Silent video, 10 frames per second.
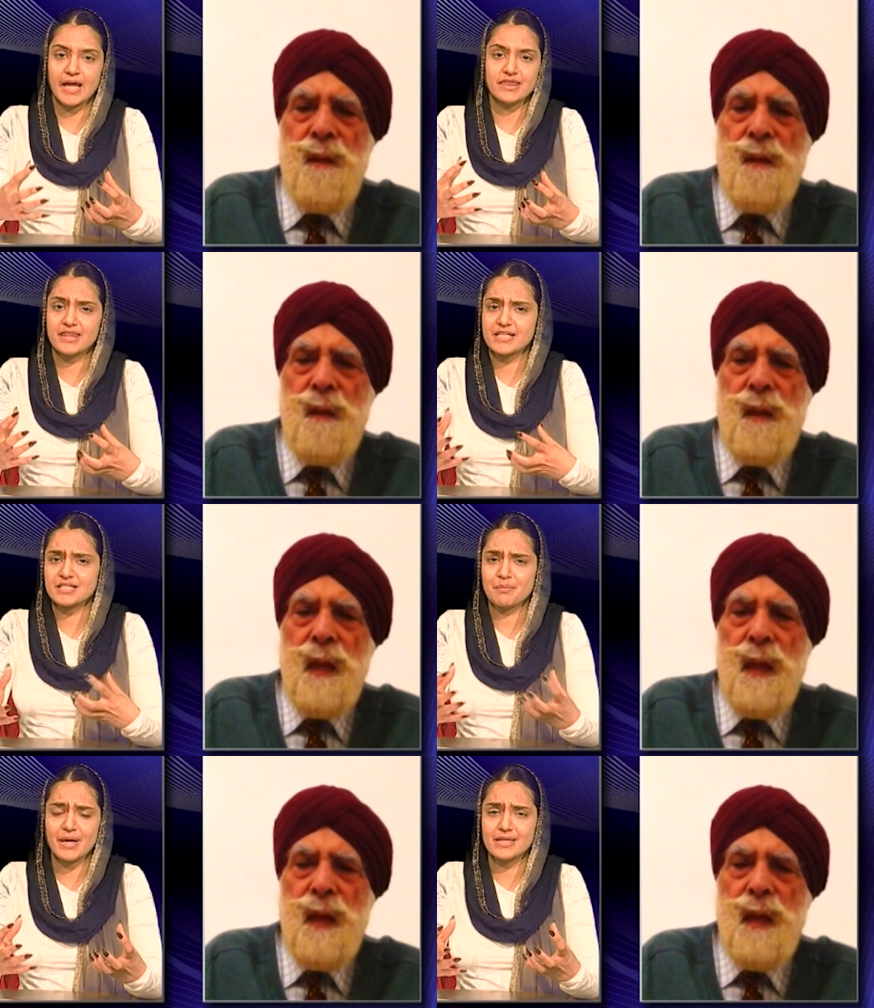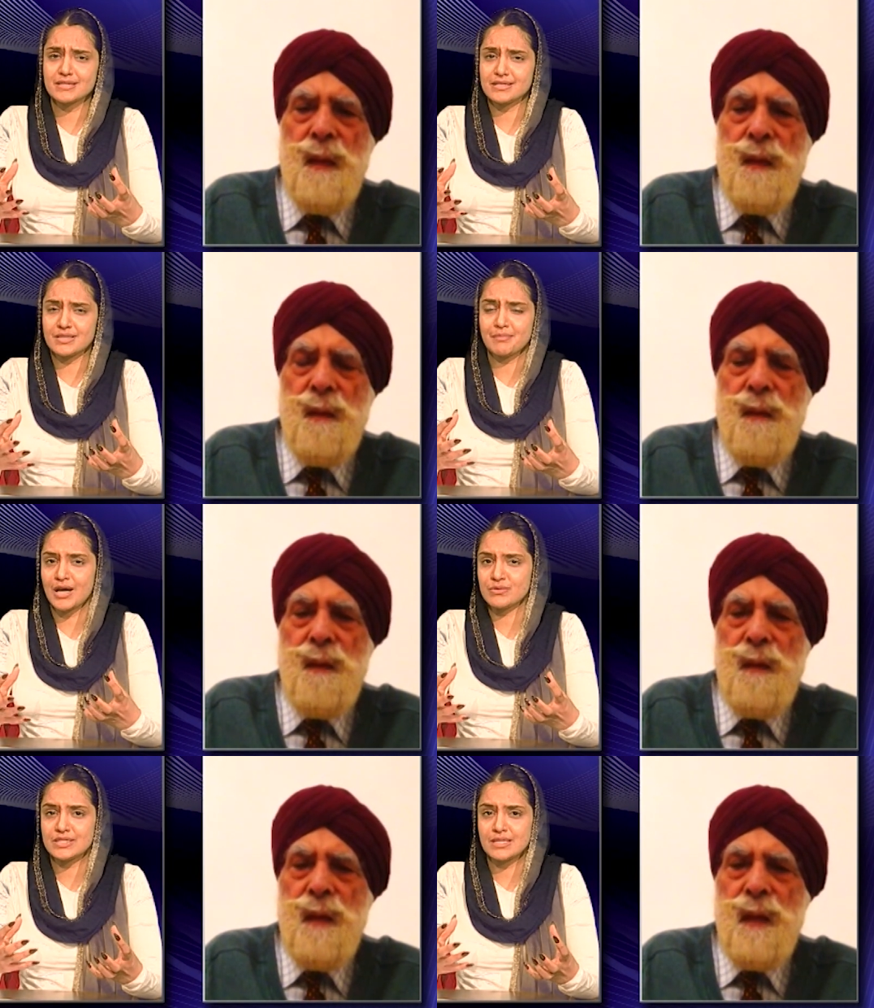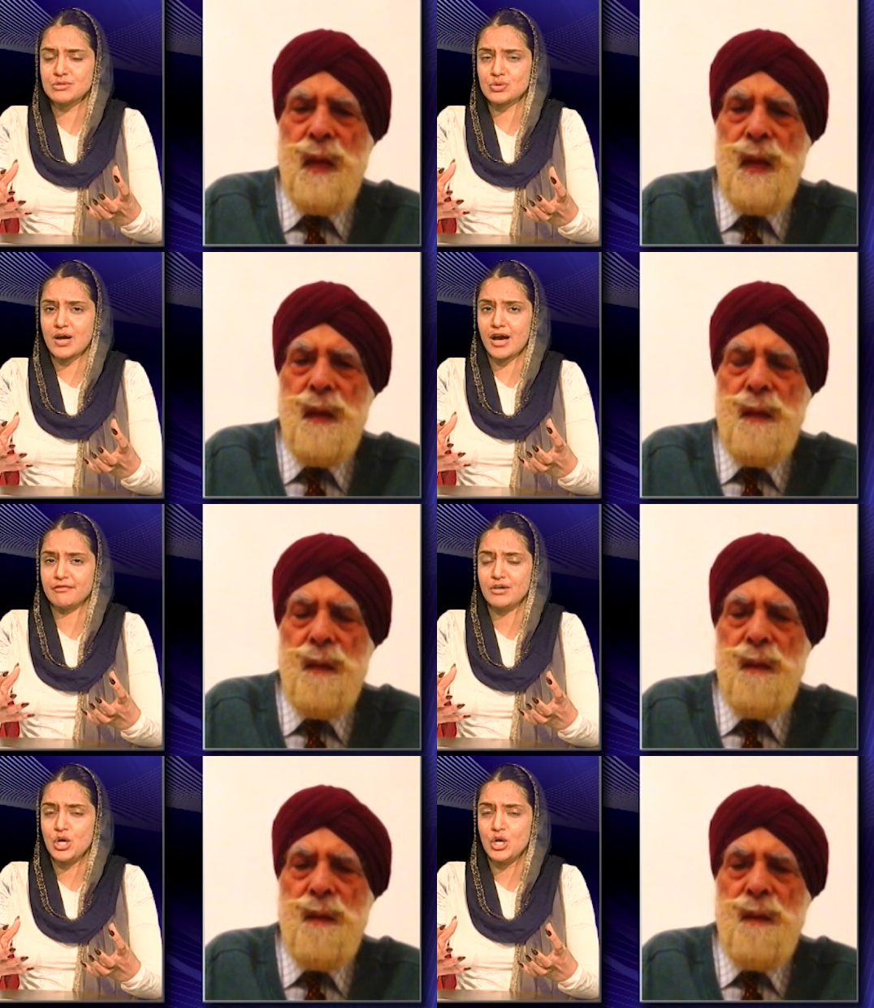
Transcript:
Speaker 1: and this debate somehow seems to have